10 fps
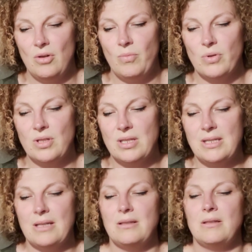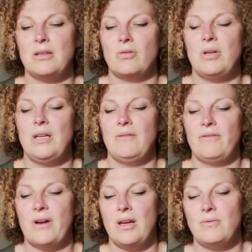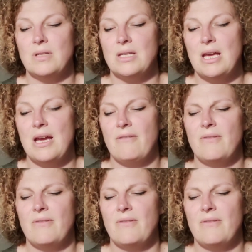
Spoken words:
but still the green fire was there,